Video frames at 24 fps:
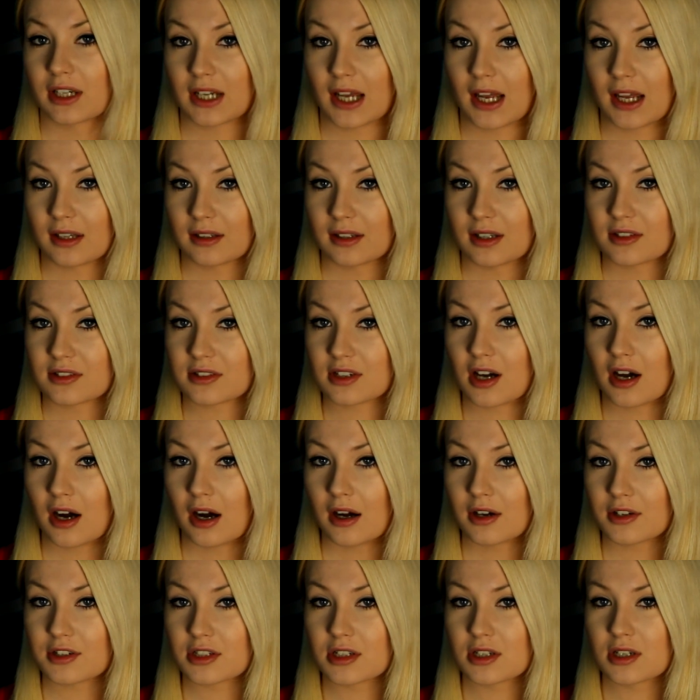getting this
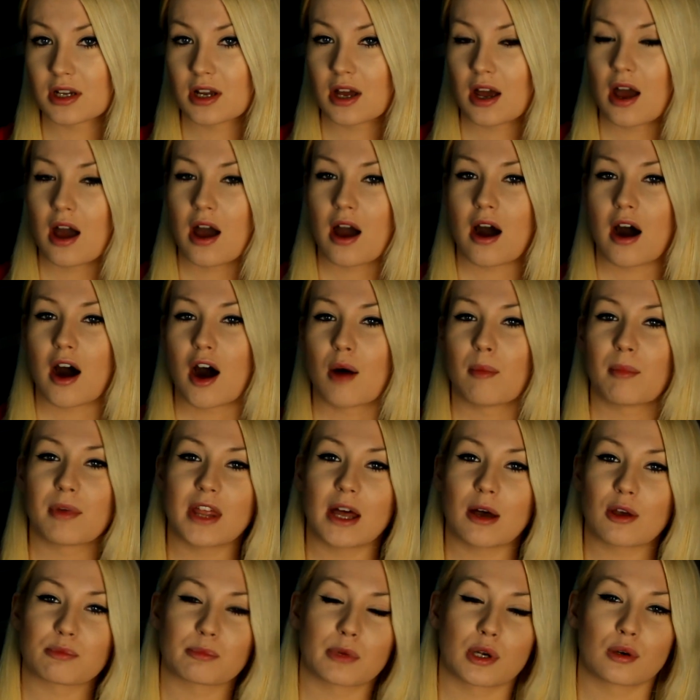card. Um, but
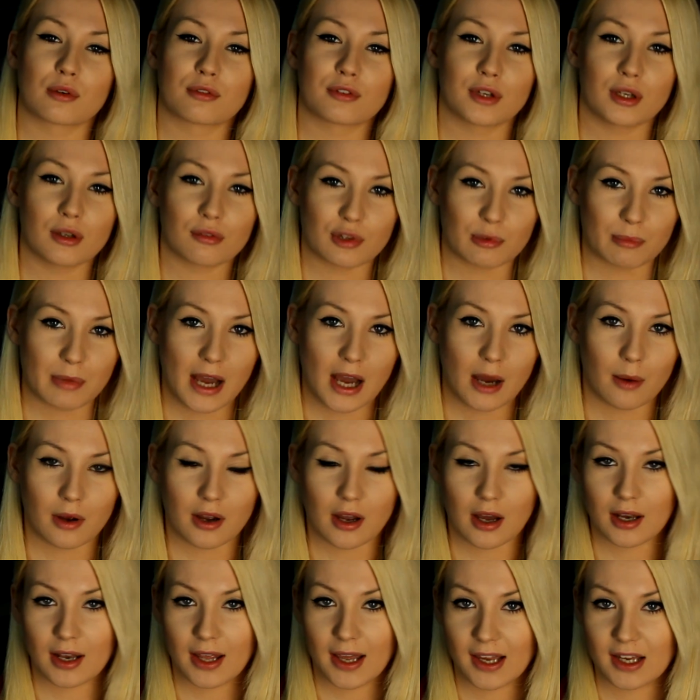that was my review of the
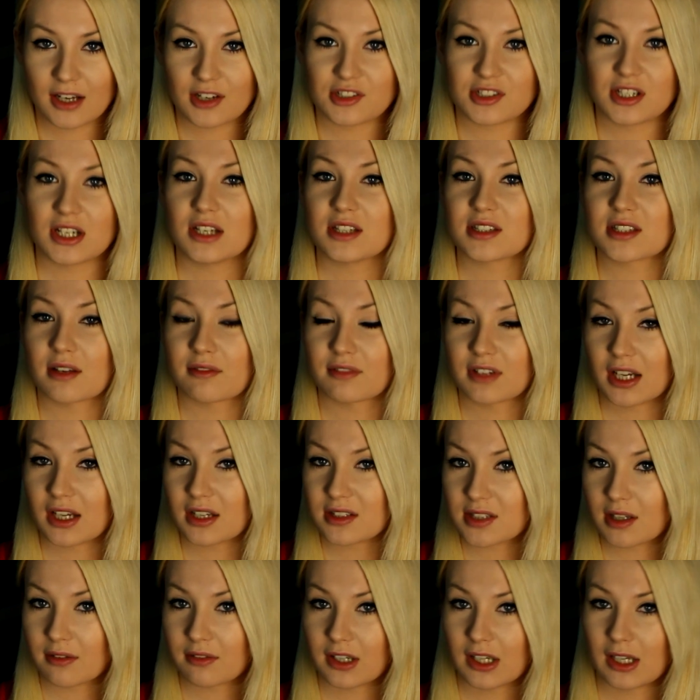PowerColor HD
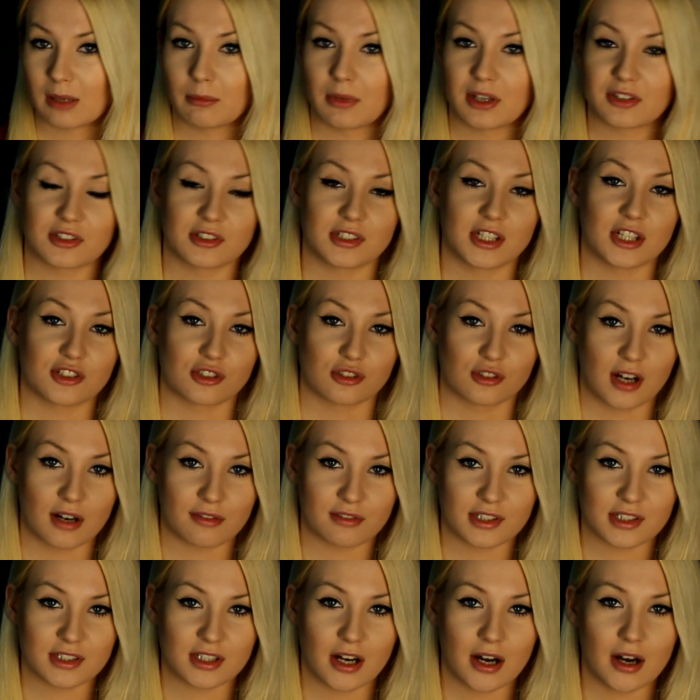787E Myst Edition
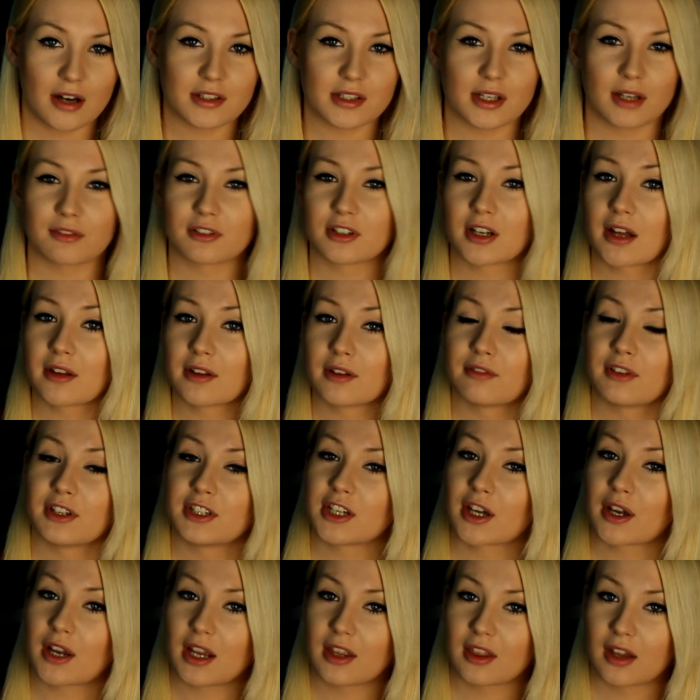graphics card. If you liked the
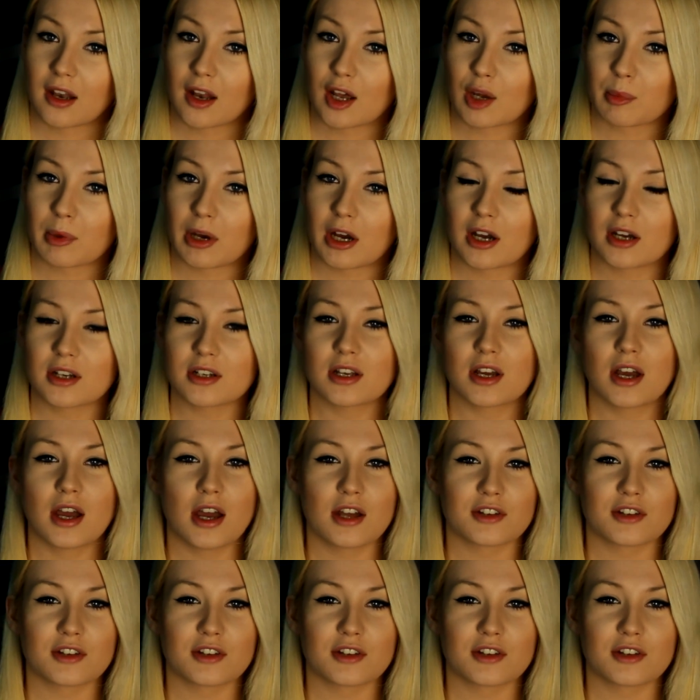video, hit the like button.